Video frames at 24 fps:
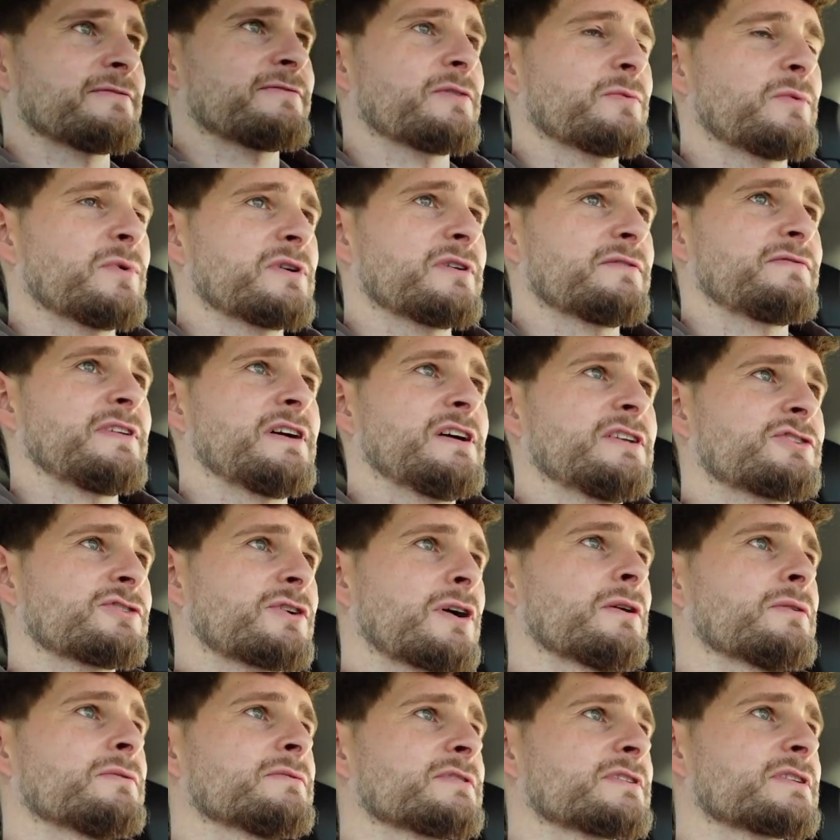for one of their
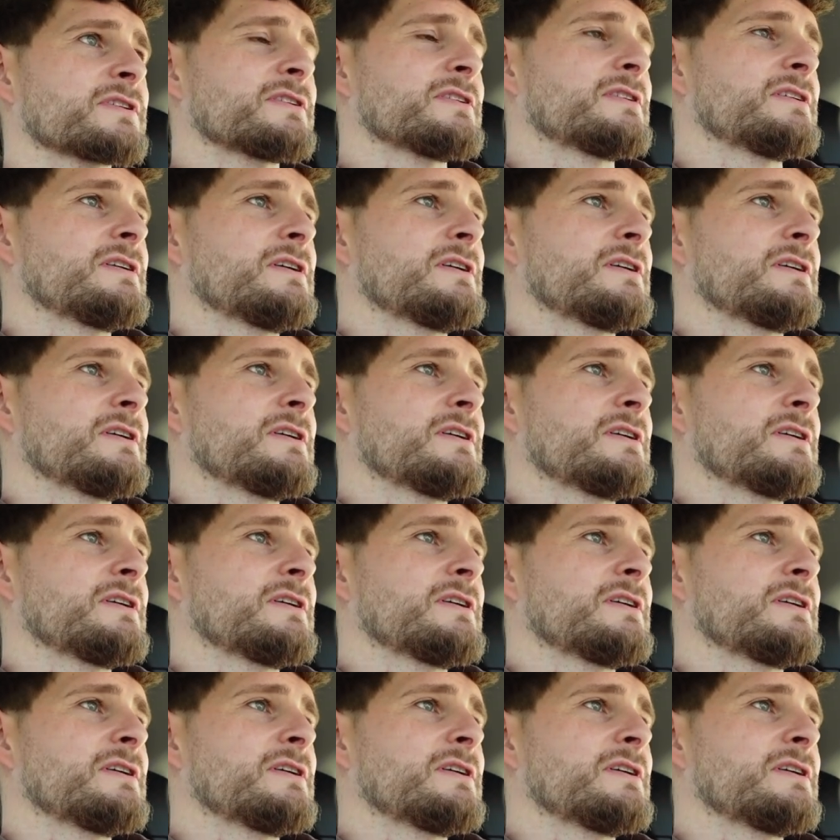drones.